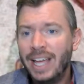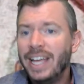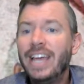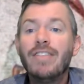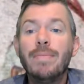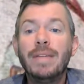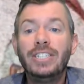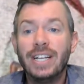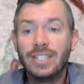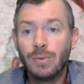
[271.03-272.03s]
Give them the
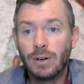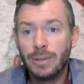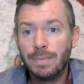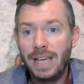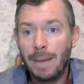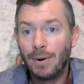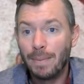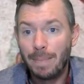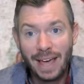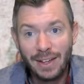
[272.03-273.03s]
chance to worship the
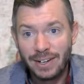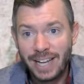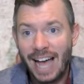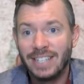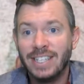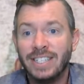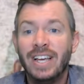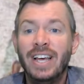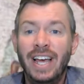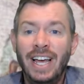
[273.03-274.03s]
emperor, pay their taxes,
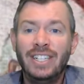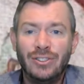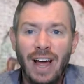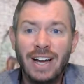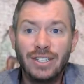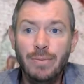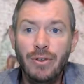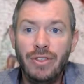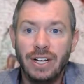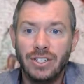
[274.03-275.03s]
and try to
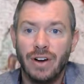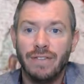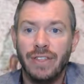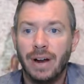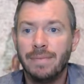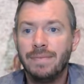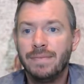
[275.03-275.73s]
smooth things over there.